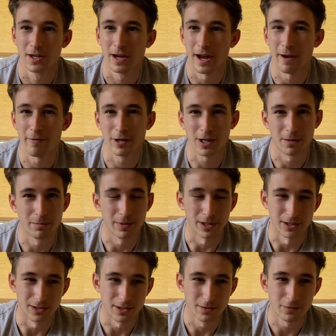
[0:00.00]
every company
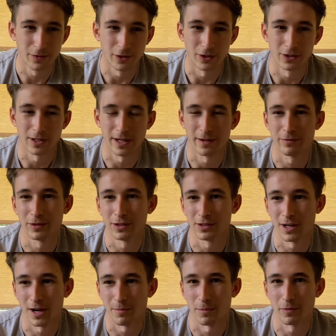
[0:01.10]
is different, every
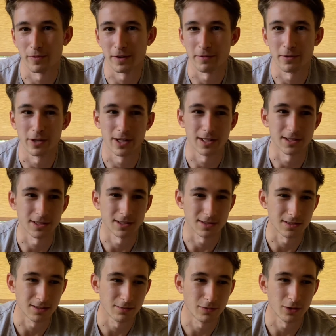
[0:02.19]
type of advertising is
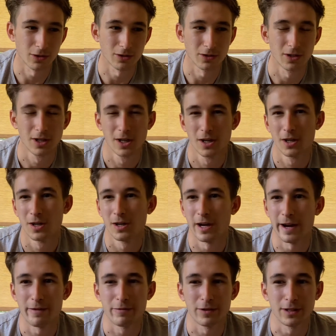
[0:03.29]
different,
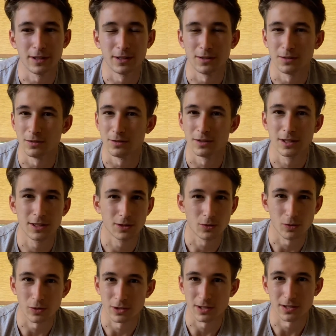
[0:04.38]
every
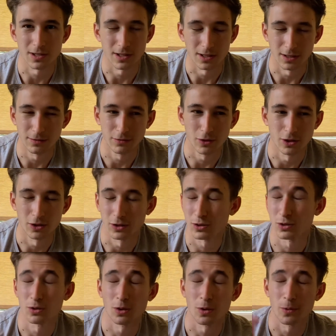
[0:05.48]
resources are different.
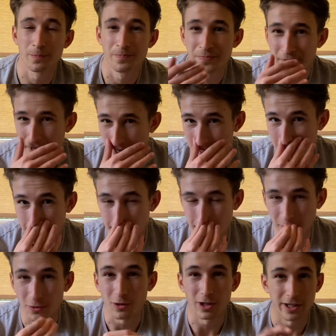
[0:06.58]
So that's a
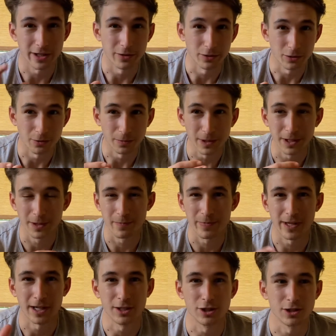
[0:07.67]
whole another topic.
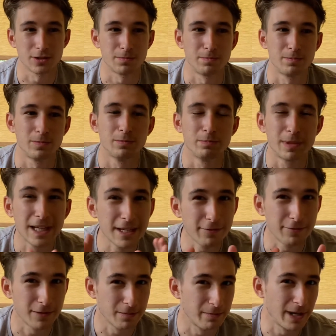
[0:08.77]
I just
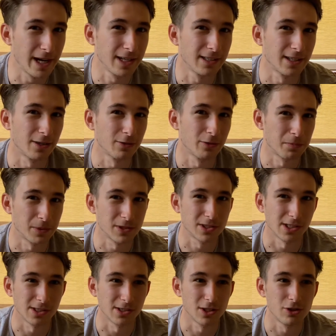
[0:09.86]
briefly break down the
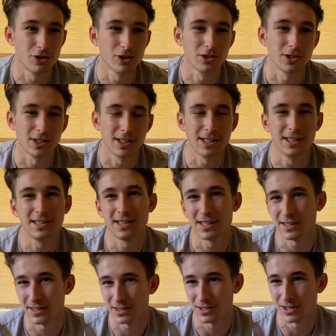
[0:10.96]
percentages in
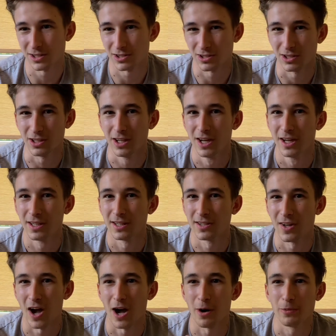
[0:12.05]
that industry, that
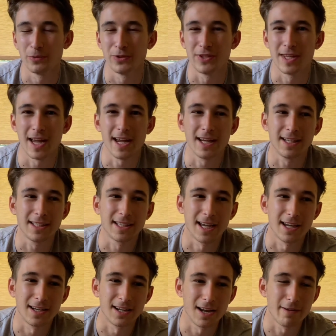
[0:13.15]
how they
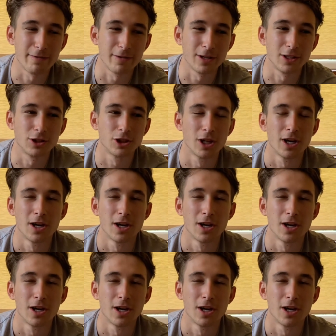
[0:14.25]
can leverage